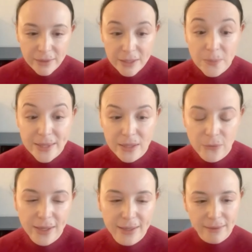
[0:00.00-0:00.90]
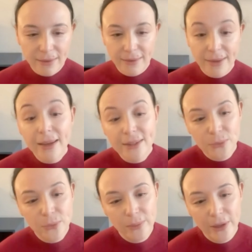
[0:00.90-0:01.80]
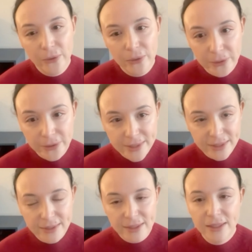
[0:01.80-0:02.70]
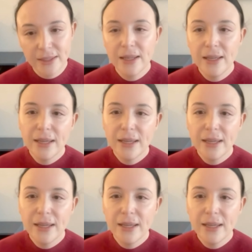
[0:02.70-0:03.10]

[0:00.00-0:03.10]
the specific case with biodiversity.